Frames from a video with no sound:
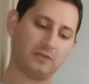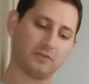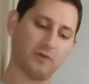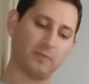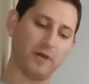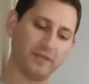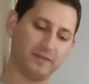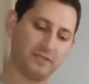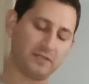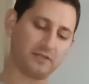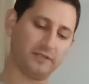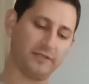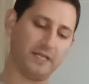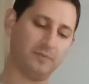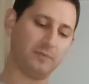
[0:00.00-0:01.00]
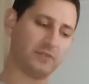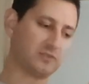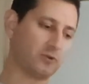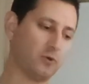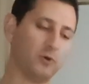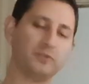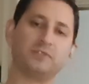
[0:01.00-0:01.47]
So I bought this clamp.
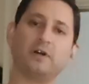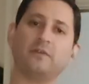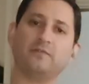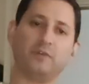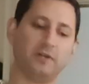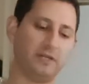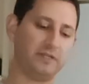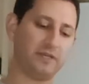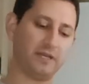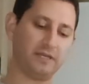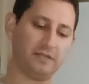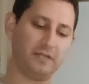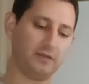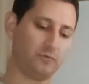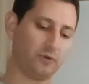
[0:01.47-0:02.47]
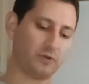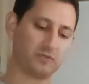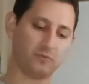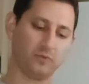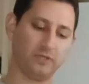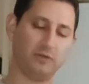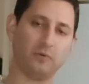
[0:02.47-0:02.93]
This holds on very tightly. It
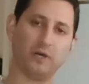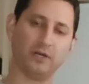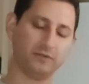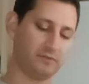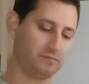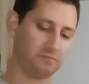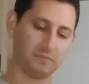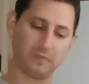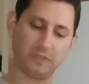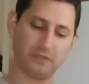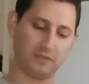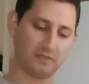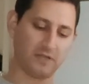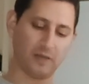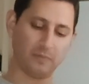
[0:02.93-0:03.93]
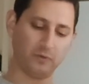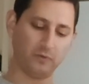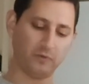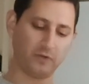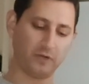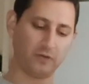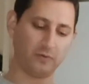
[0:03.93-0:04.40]
works really well. It does not
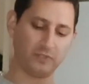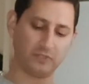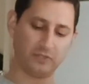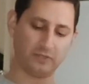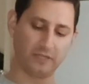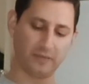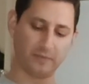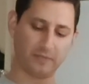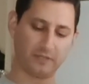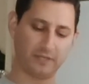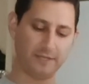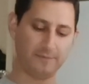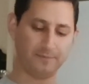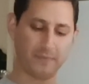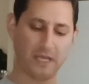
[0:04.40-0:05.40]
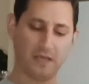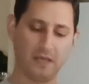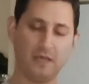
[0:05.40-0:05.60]
move at all once you clamp it tight.